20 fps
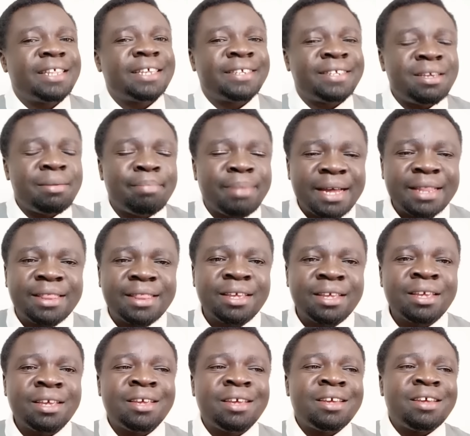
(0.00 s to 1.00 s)
the sympathy
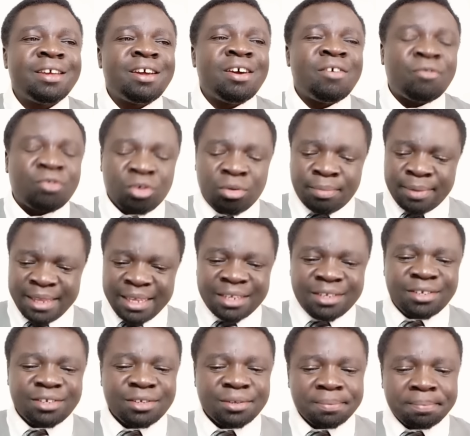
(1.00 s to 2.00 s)
from
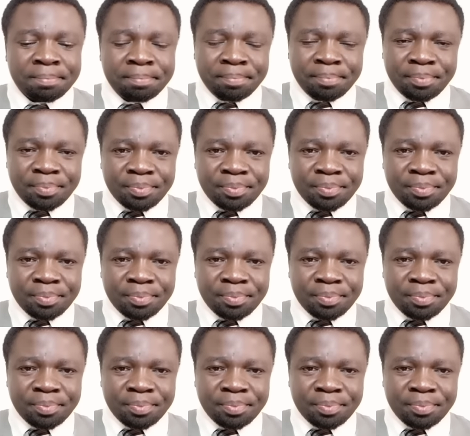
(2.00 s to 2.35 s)
these